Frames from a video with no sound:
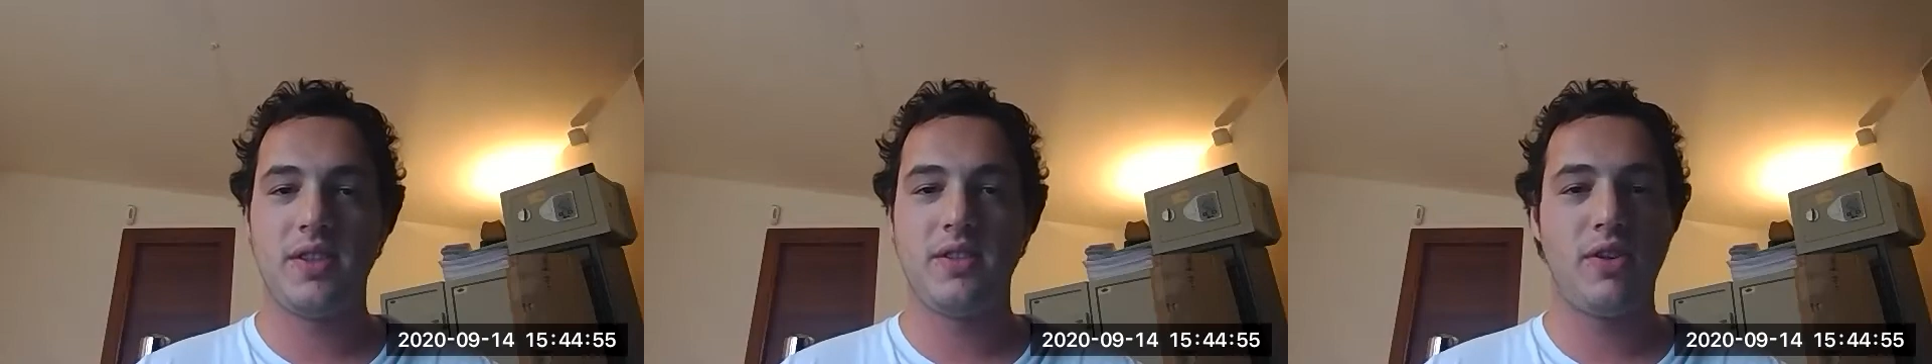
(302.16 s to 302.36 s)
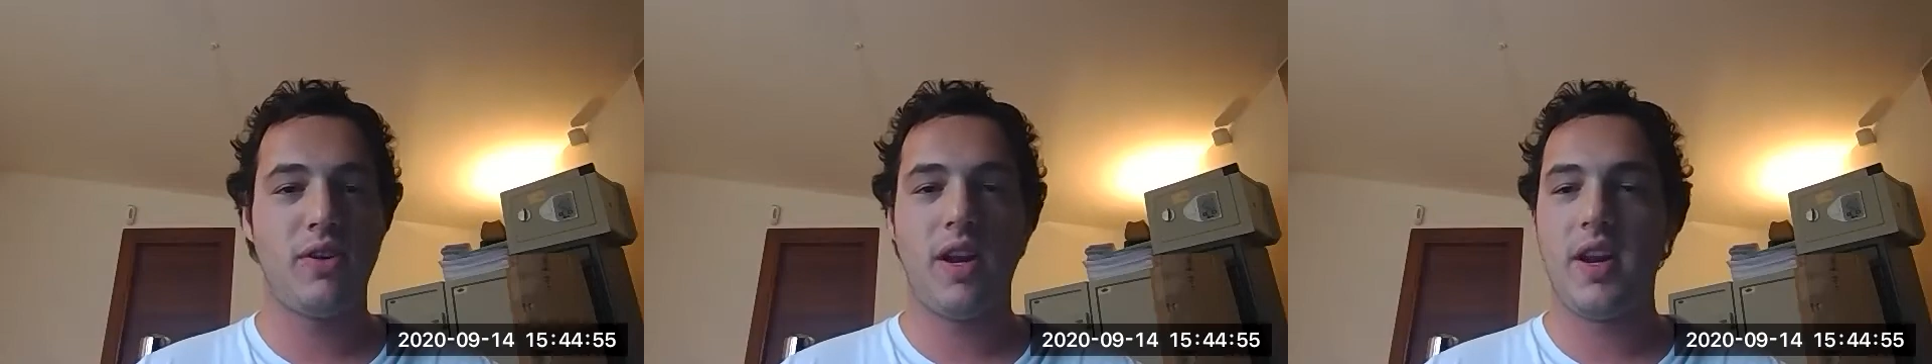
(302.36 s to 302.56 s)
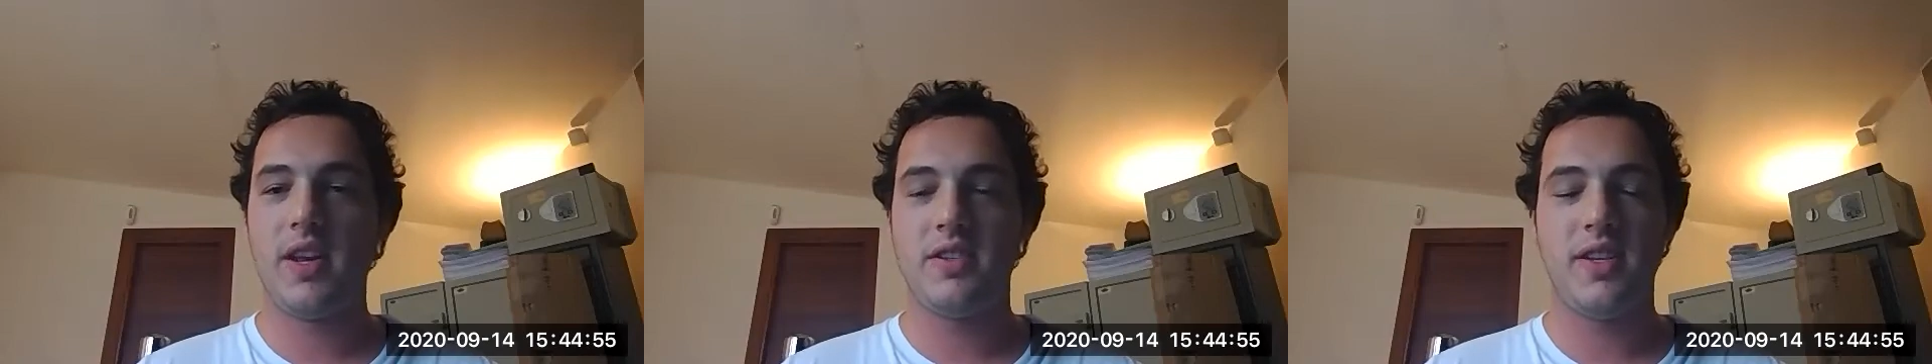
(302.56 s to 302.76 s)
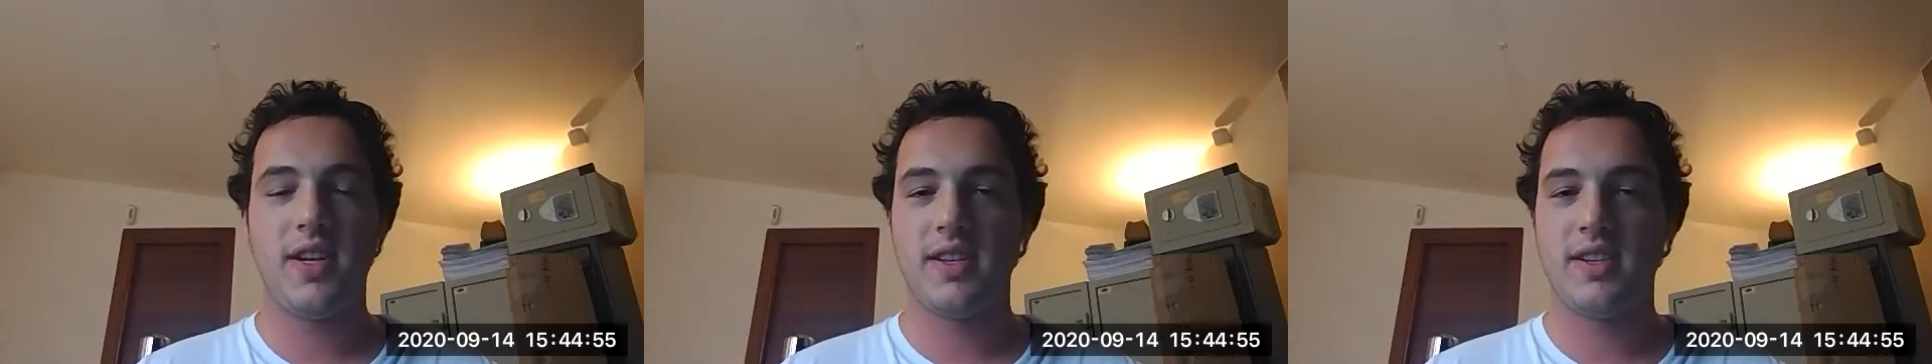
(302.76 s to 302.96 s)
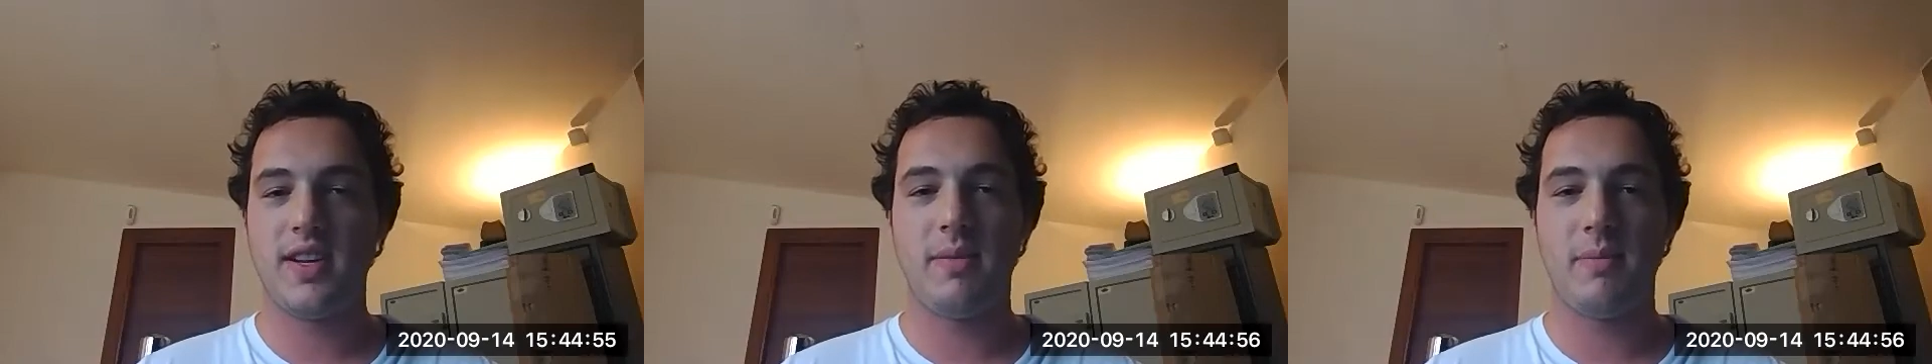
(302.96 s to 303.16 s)
not an easy
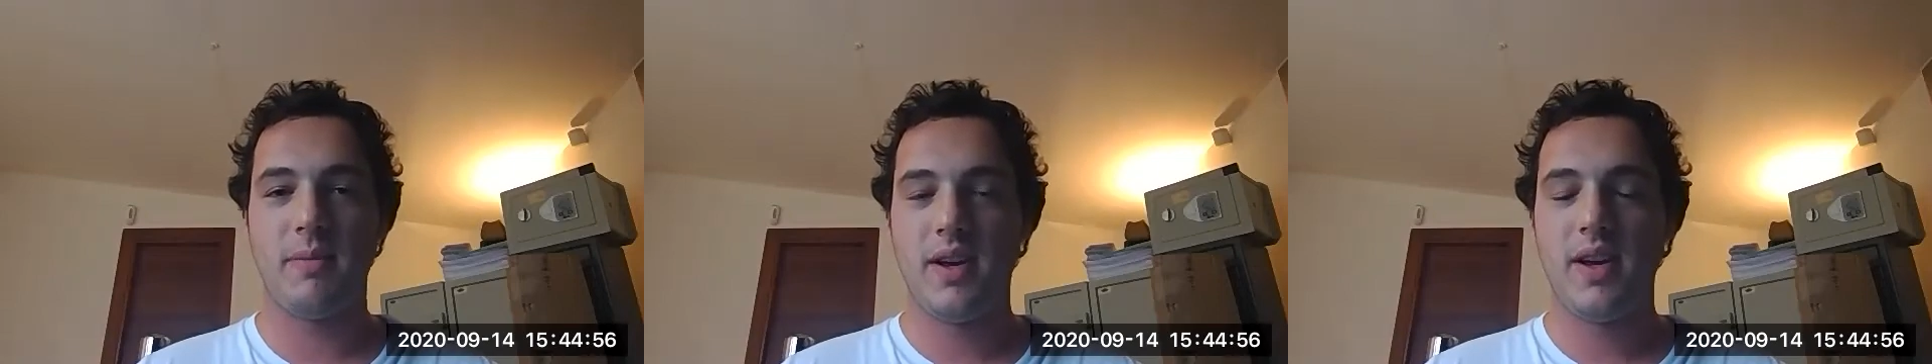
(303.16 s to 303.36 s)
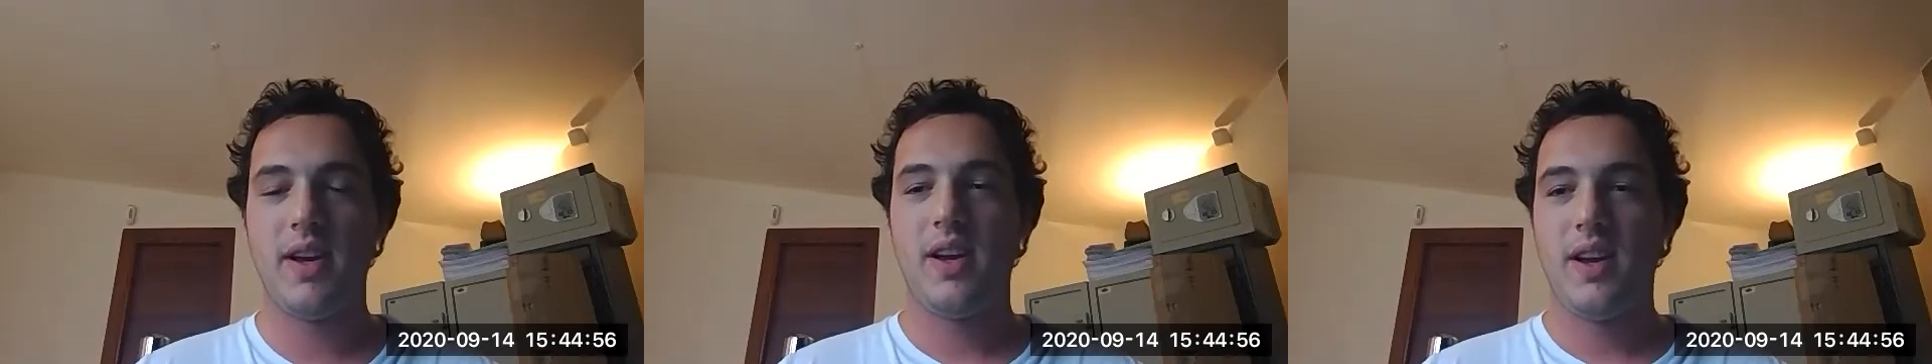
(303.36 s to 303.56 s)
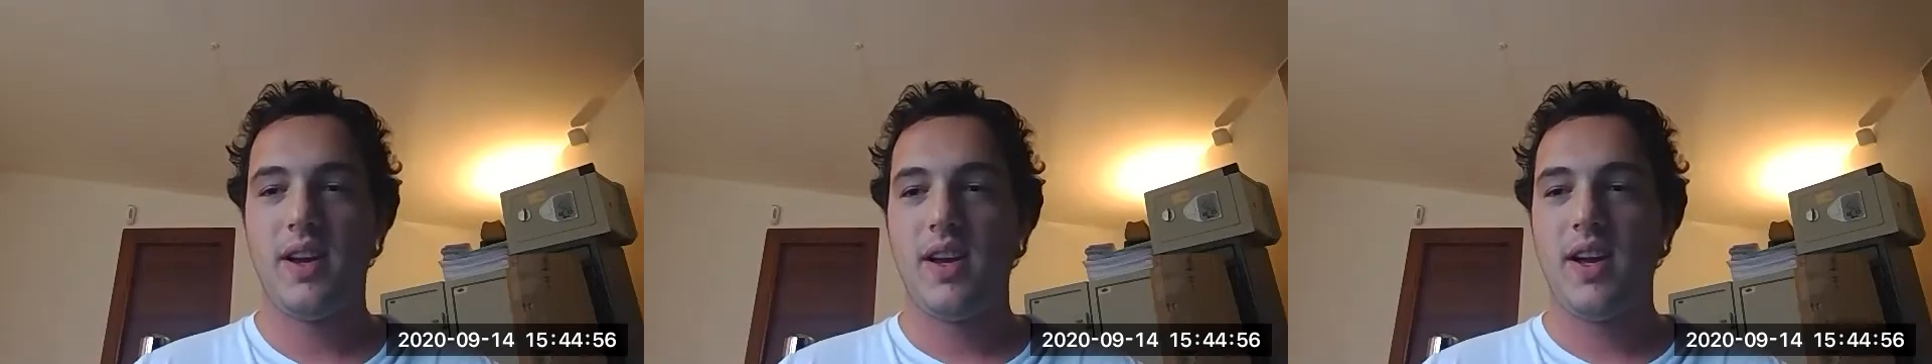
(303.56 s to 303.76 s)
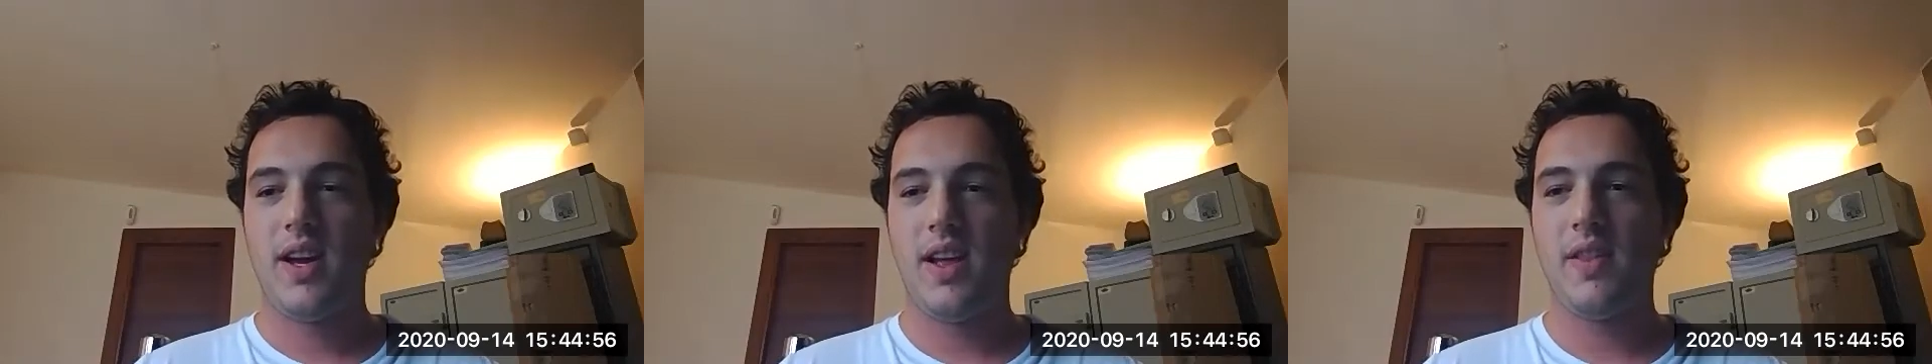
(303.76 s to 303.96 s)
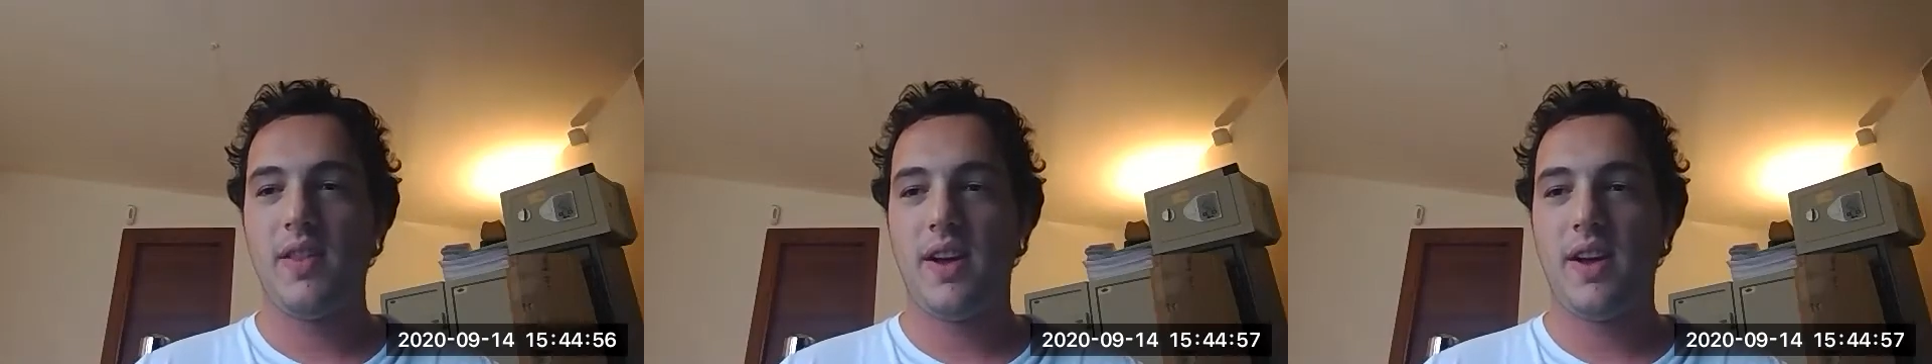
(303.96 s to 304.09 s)
exam, and